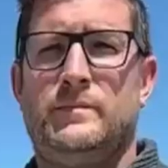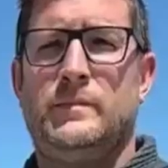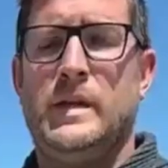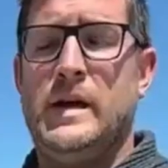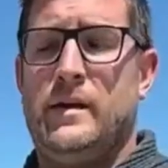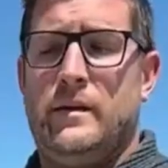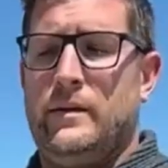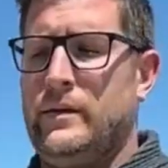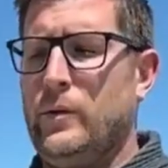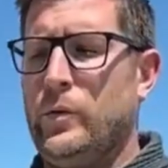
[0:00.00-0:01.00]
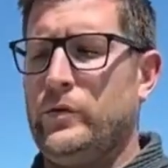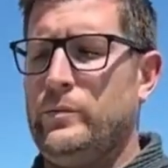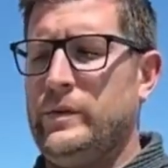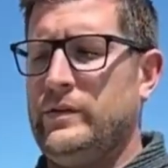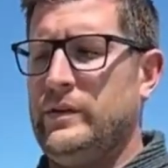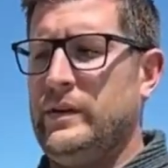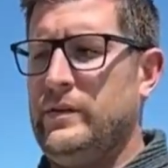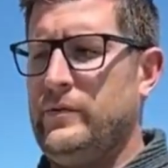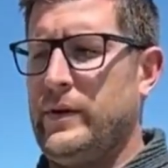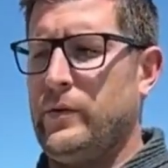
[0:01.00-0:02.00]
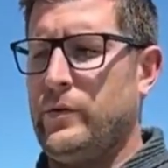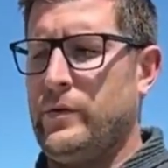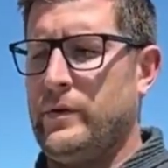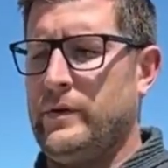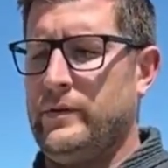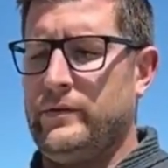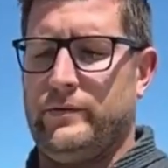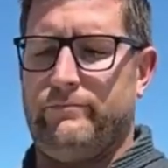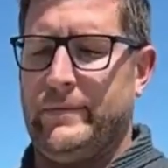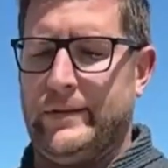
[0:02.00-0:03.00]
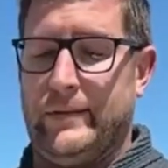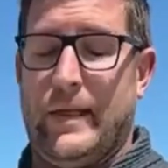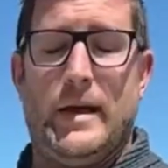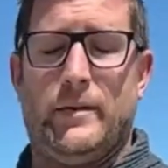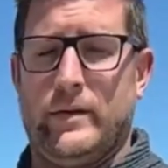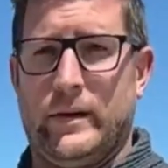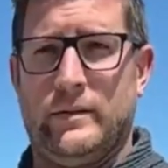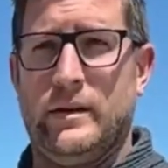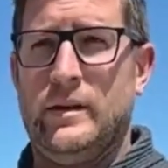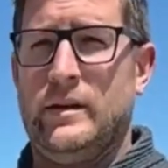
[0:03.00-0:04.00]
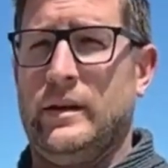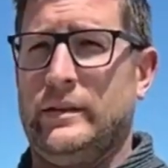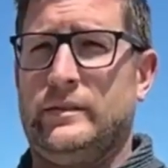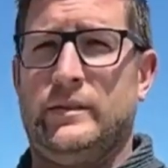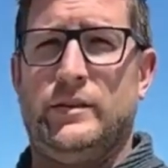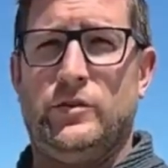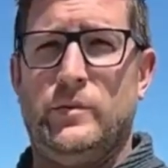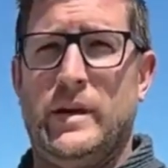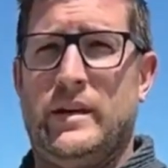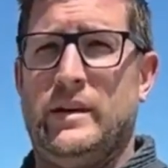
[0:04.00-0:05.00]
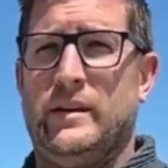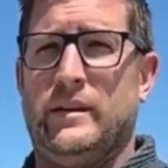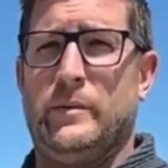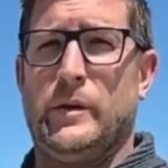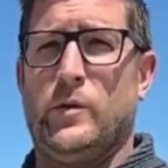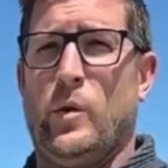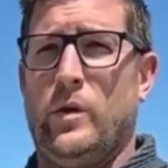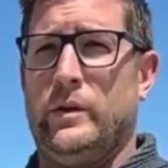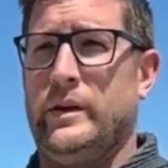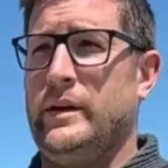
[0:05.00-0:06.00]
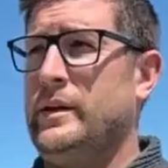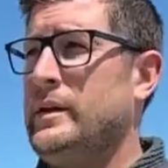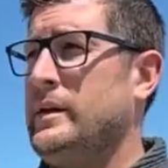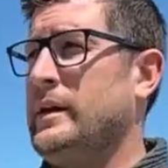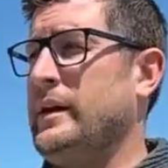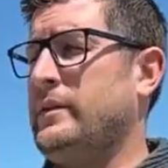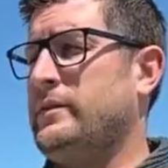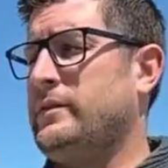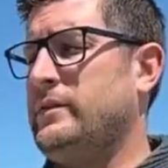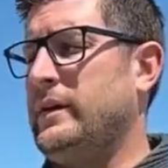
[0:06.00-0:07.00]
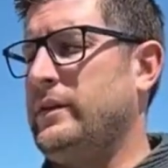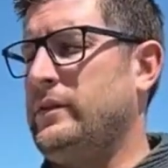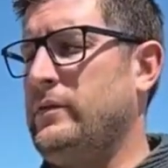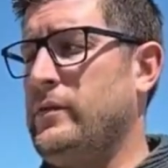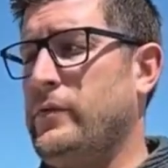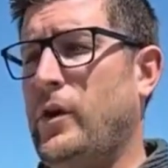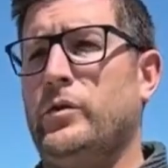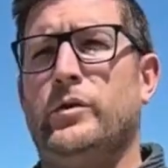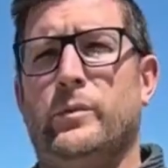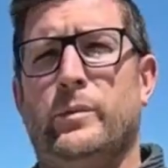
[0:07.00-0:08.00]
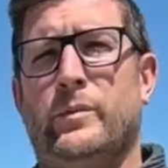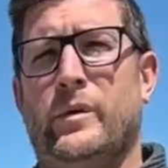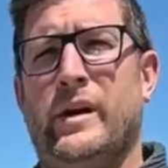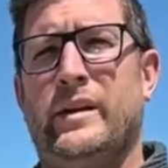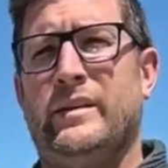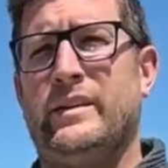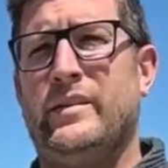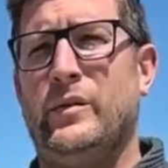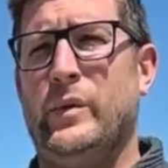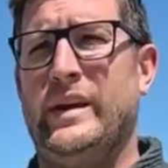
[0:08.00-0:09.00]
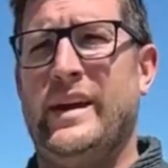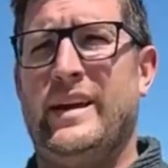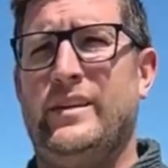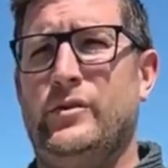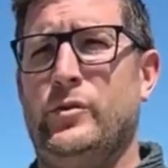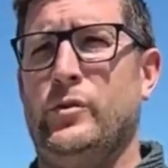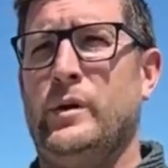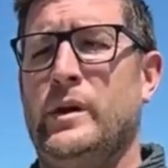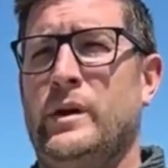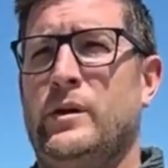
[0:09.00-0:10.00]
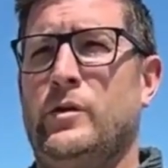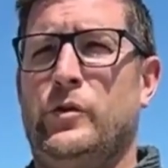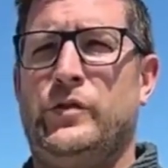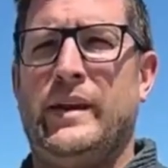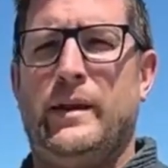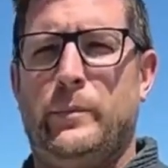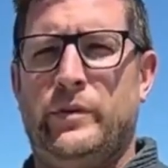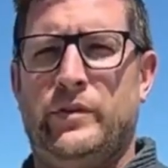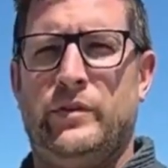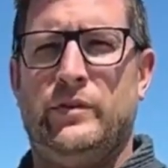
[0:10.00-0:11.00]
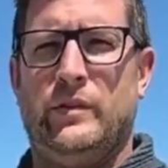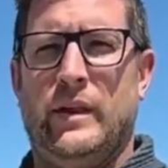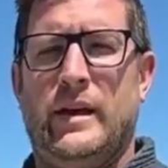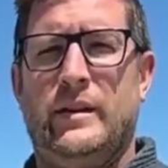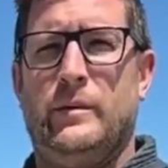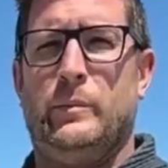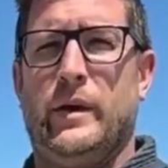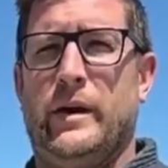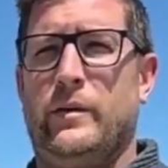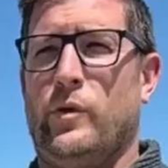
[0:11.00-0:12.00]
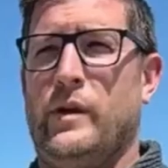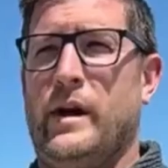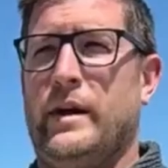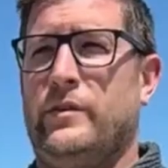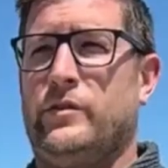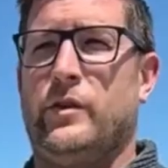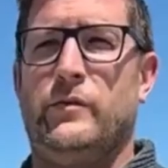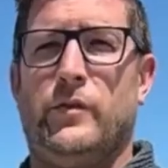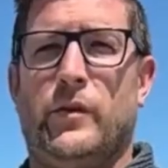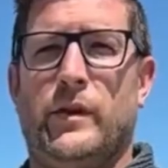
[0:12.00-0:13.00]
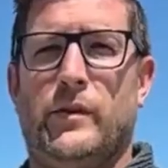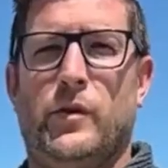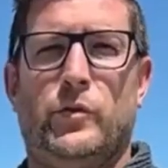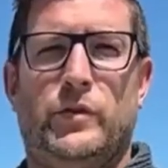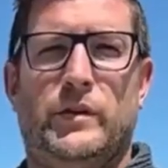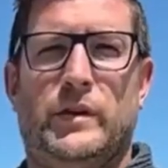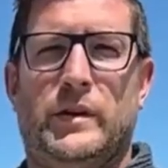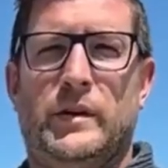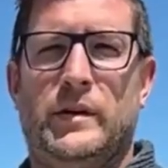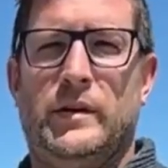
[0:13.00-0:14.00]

Yeah, I think what's missing in the final third is a lot of things. It's decision making, it can be quality, it's even volume, right? Because I think we get into good setup positions a lot, but we're not converting those into